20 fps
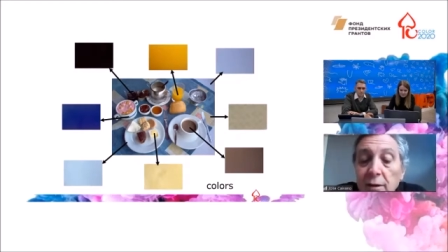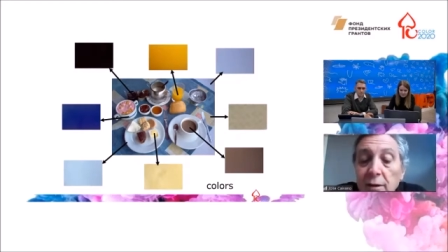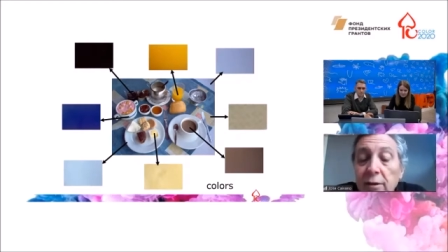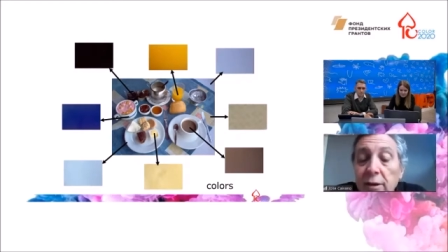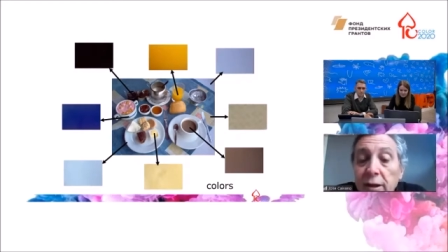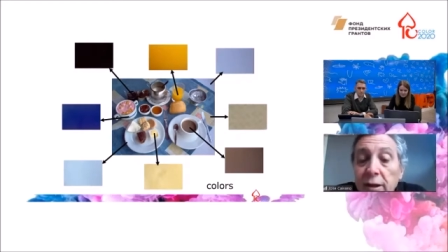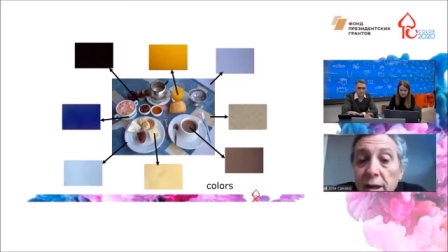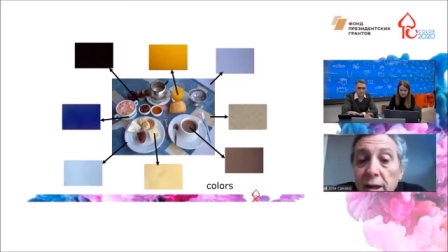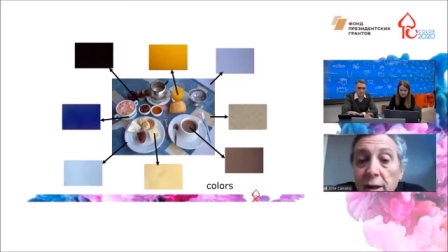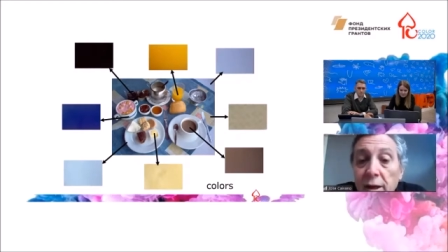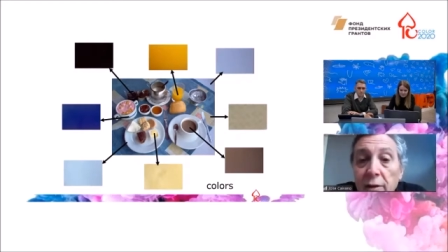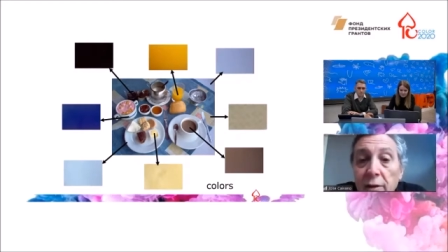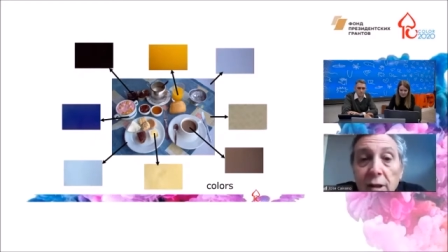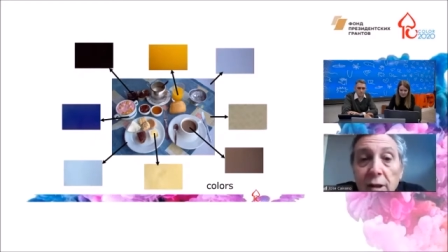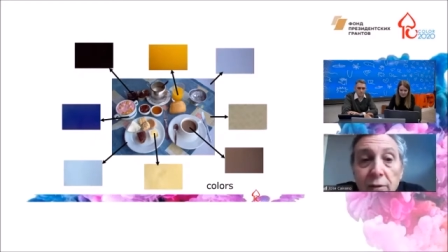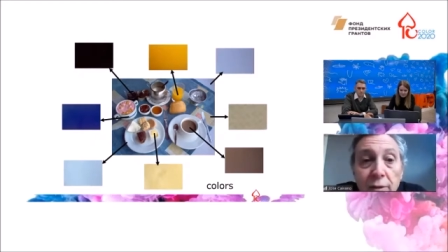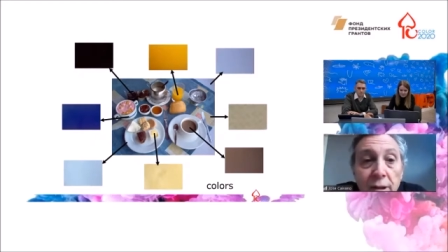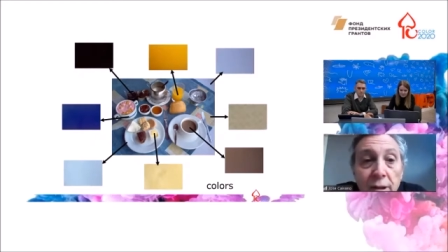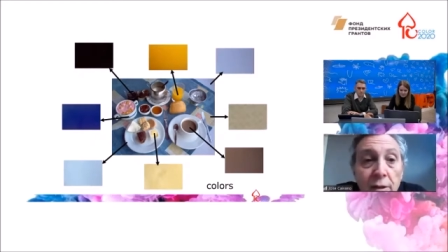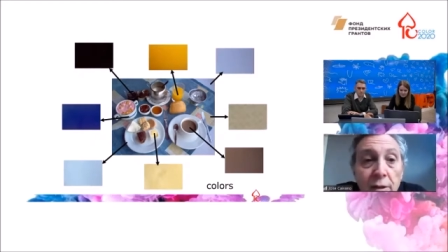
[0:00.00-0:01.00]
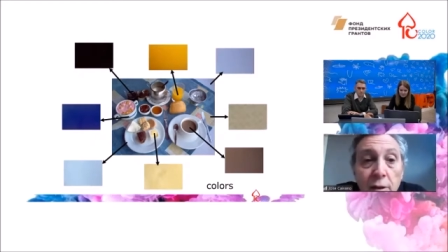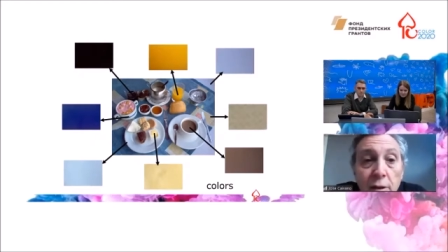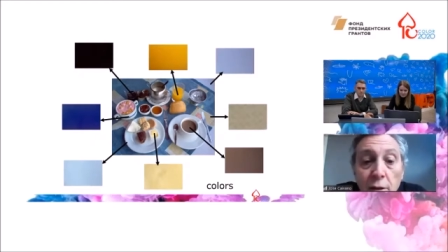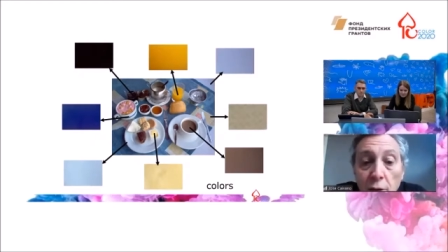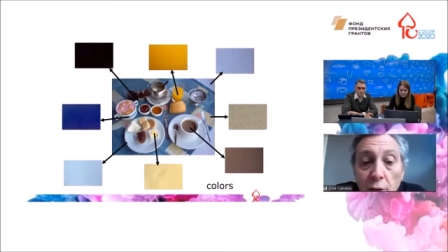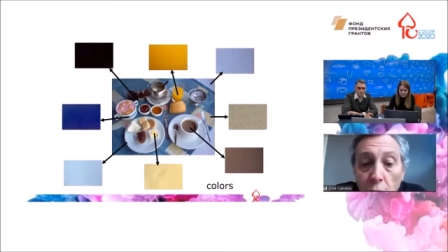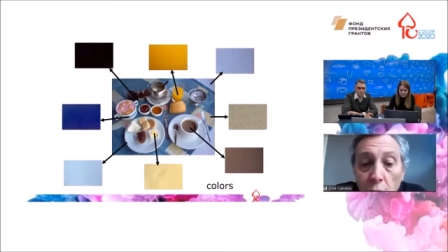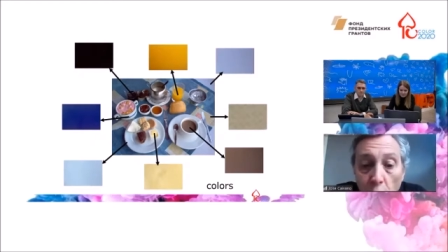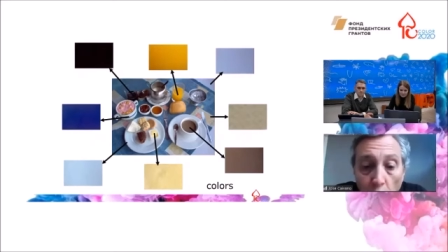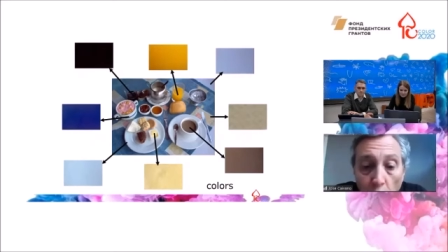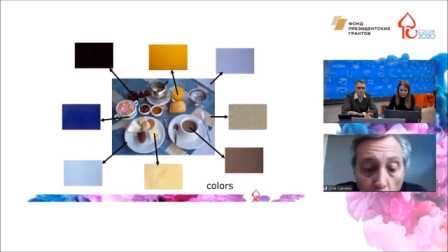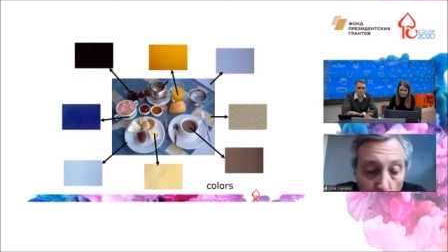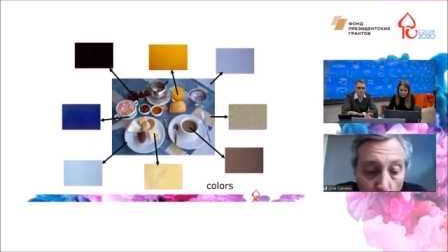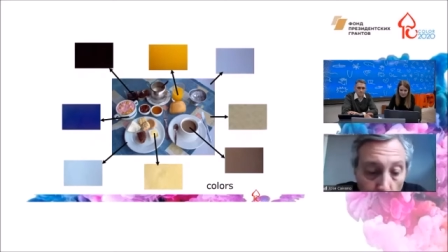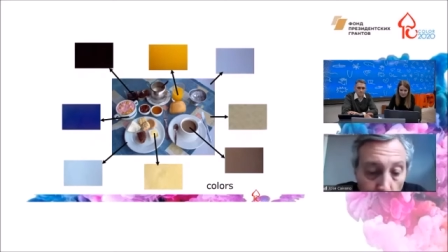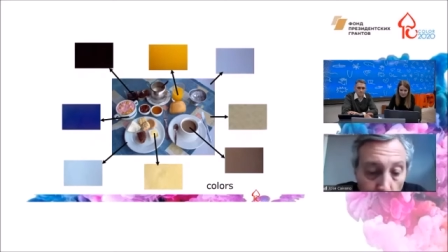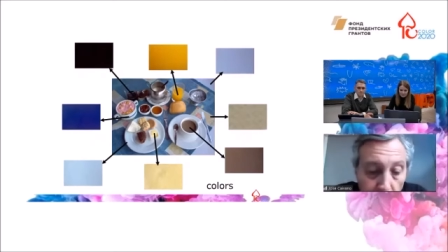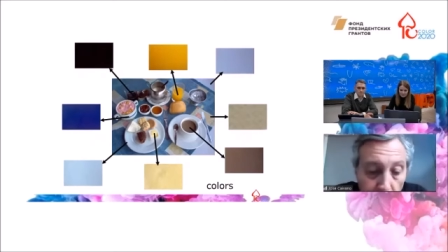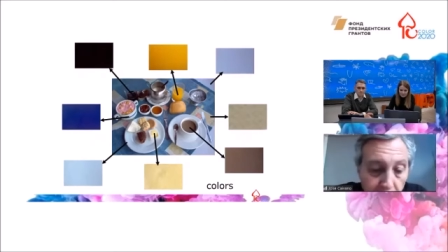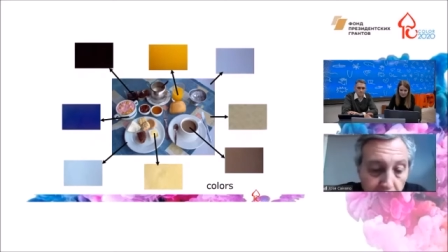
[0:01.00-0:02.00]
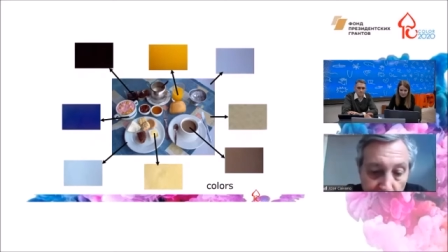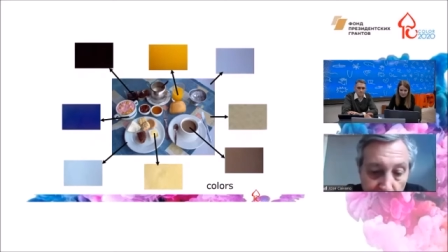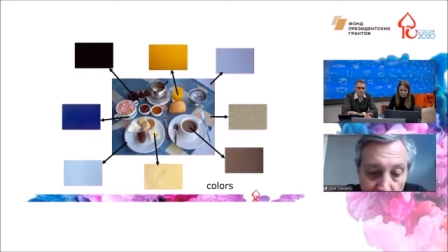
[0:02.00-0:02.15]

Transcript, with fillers: they are different colors.